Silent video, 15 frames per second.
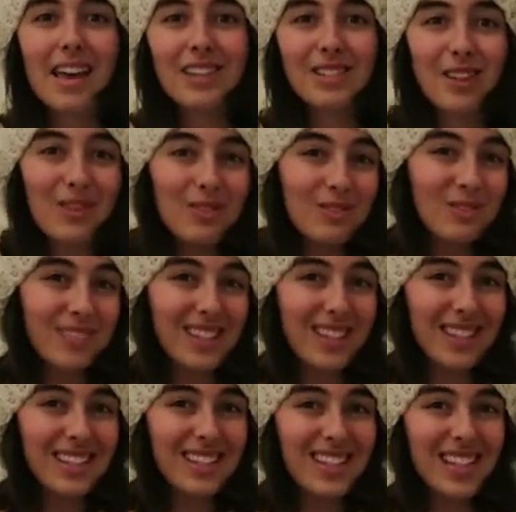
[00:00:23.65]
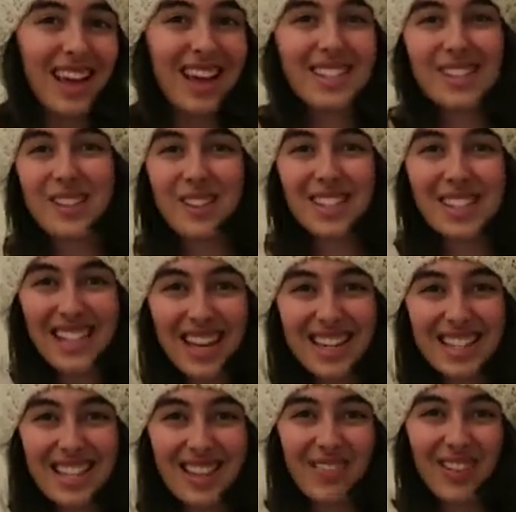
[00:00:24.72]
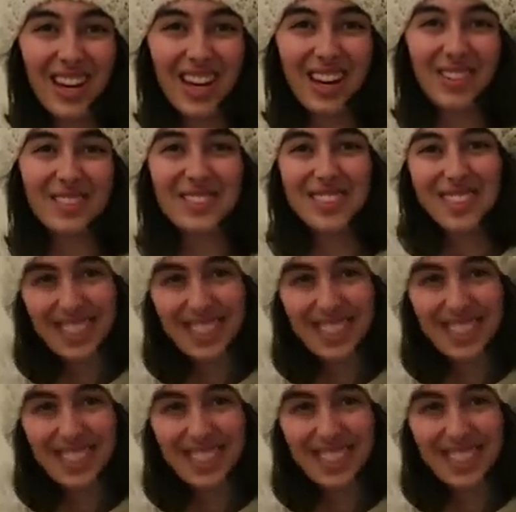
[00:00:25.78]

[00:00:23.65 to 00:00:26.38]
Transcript: So you can see that. So let's get into the video.